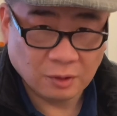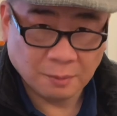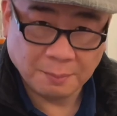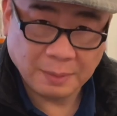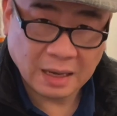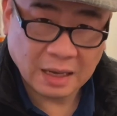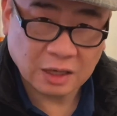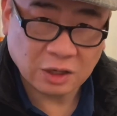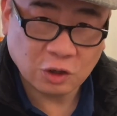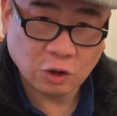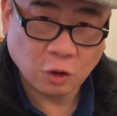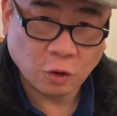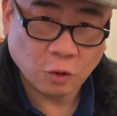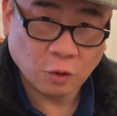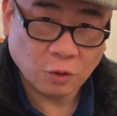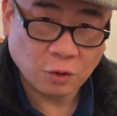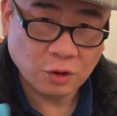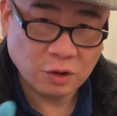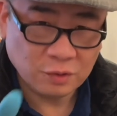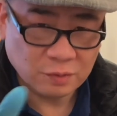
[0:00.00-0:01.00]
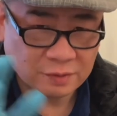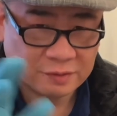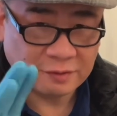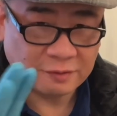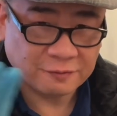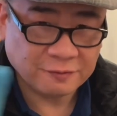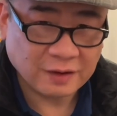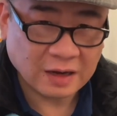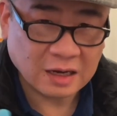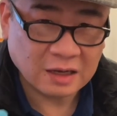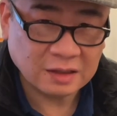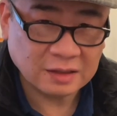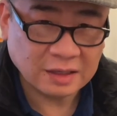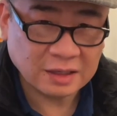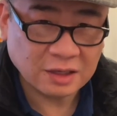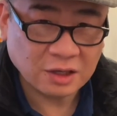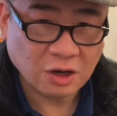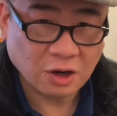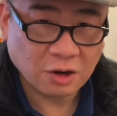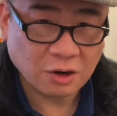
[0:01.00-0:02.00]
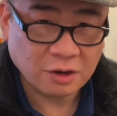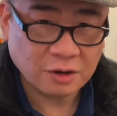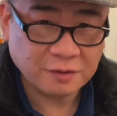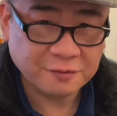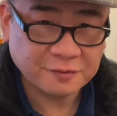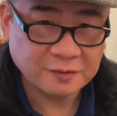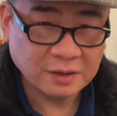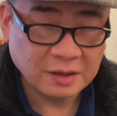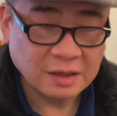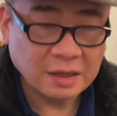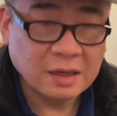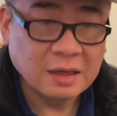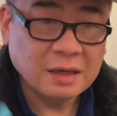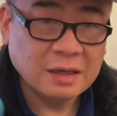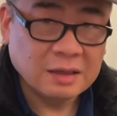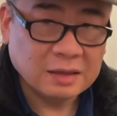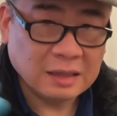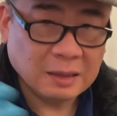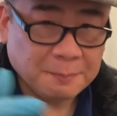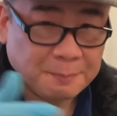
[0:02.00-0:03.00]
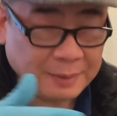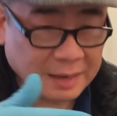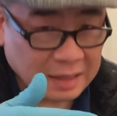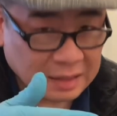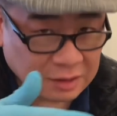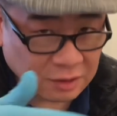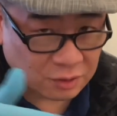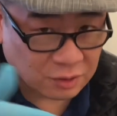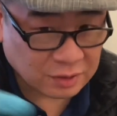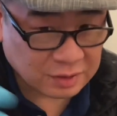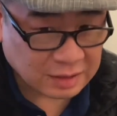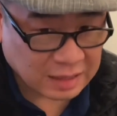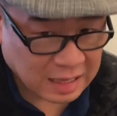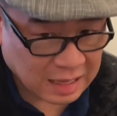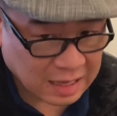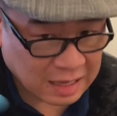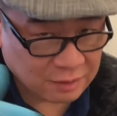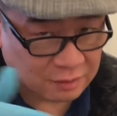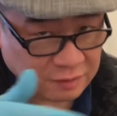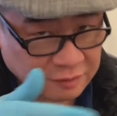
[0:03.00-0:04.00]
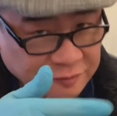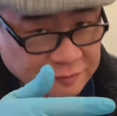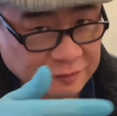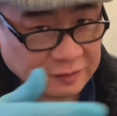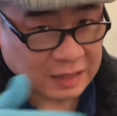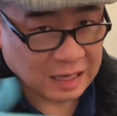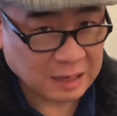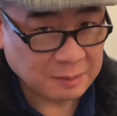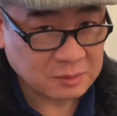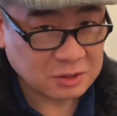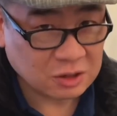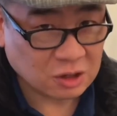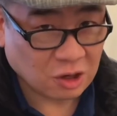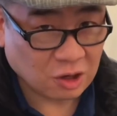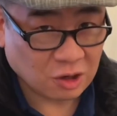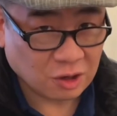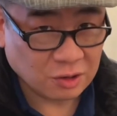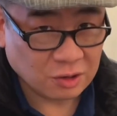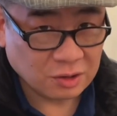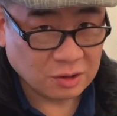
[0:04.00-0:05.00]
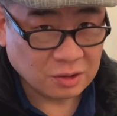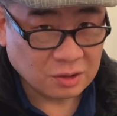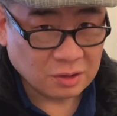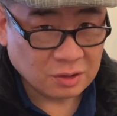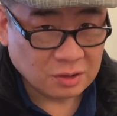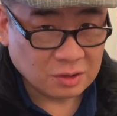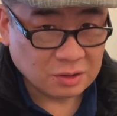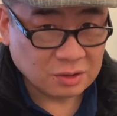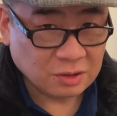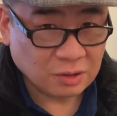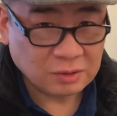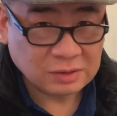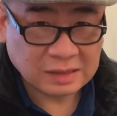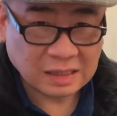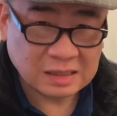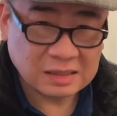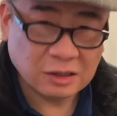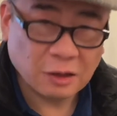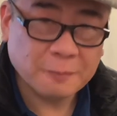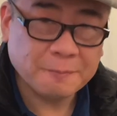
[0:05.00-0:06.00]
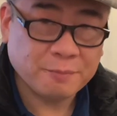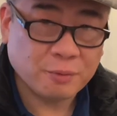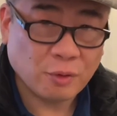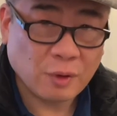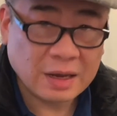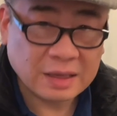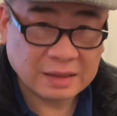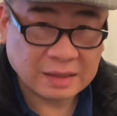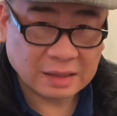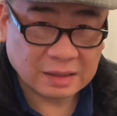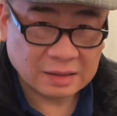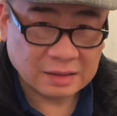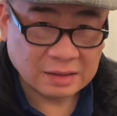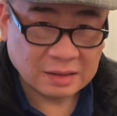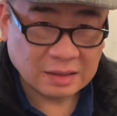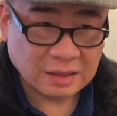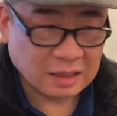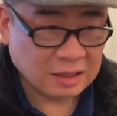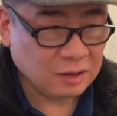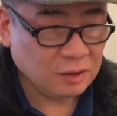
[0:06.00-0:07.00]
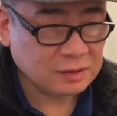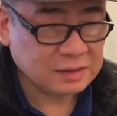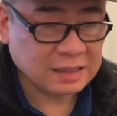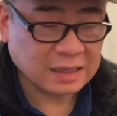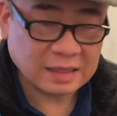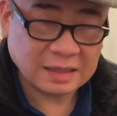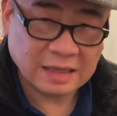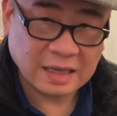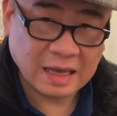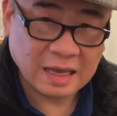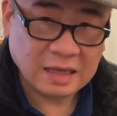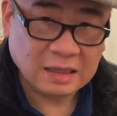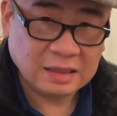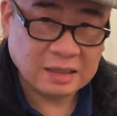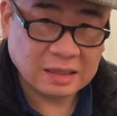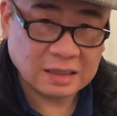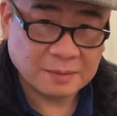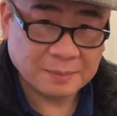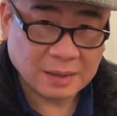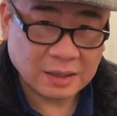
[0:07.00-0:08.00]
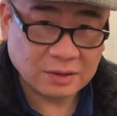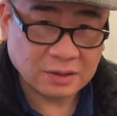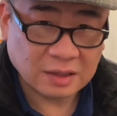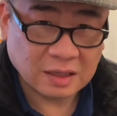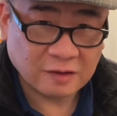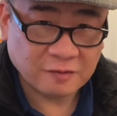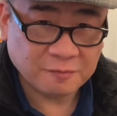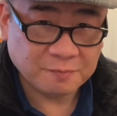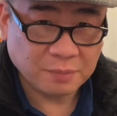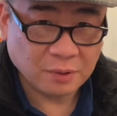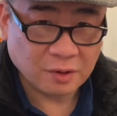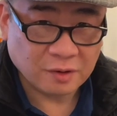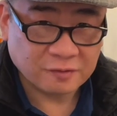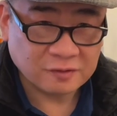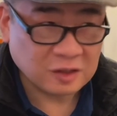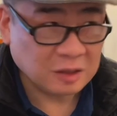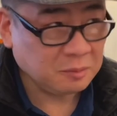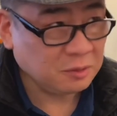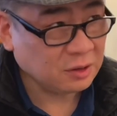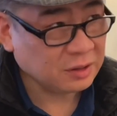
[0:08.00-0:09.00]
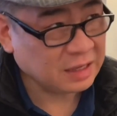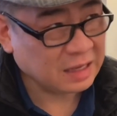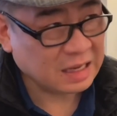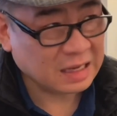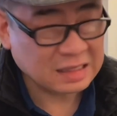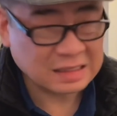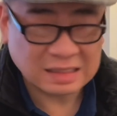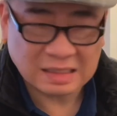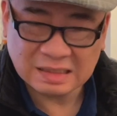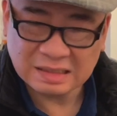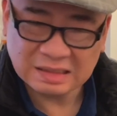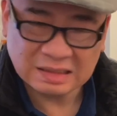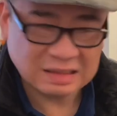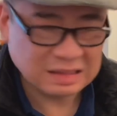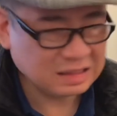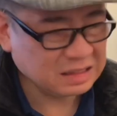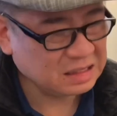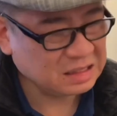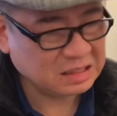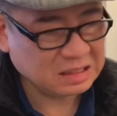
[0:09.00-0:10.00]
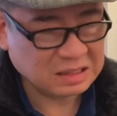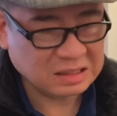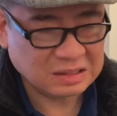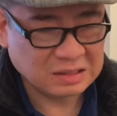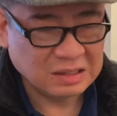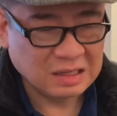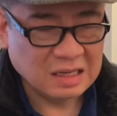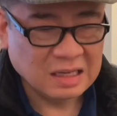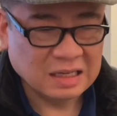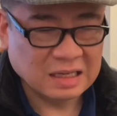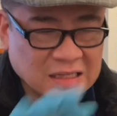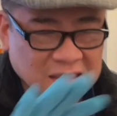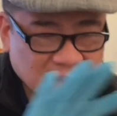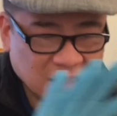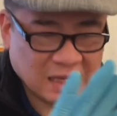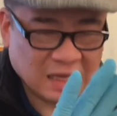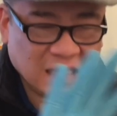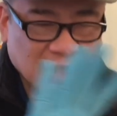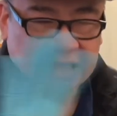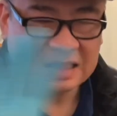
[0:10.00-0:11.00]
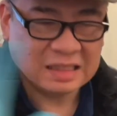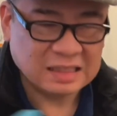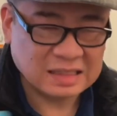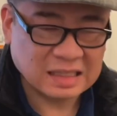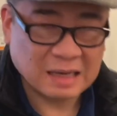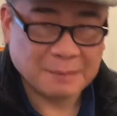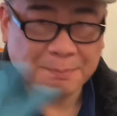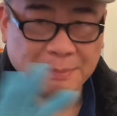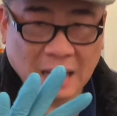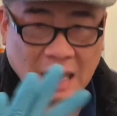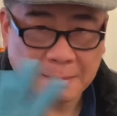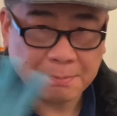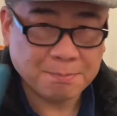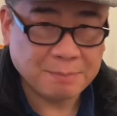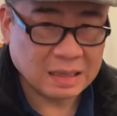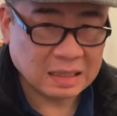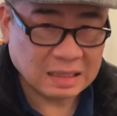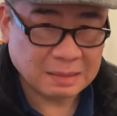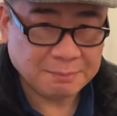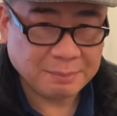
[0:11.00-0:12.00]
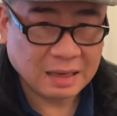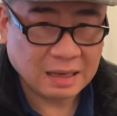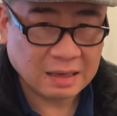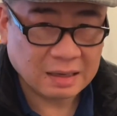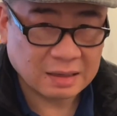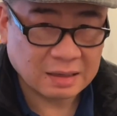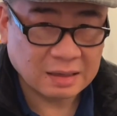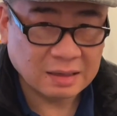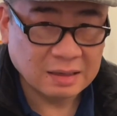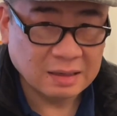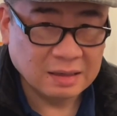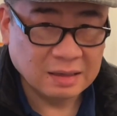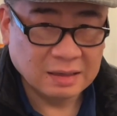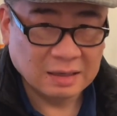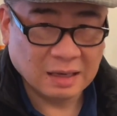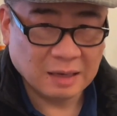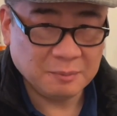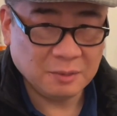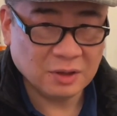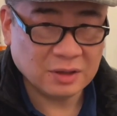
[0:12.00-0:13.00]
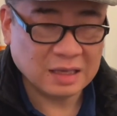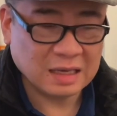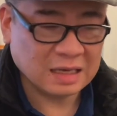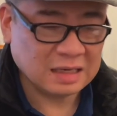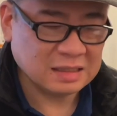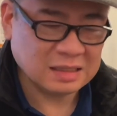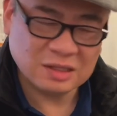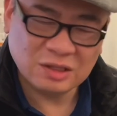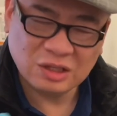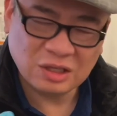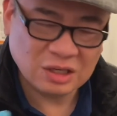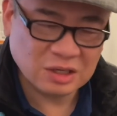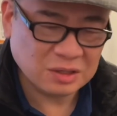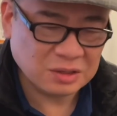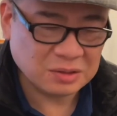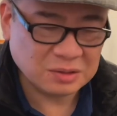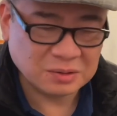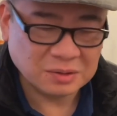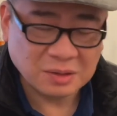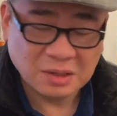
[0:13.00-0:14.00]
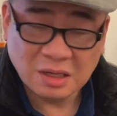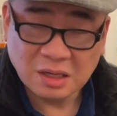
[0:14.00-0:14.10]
buy a core with the violin carved. Depending on how the flames are, those things look pregnant. It looks like an alien about to give birth. So I'm looking at it and say, no, because it's like a pot-belly pig. I'm looking at it and say, no,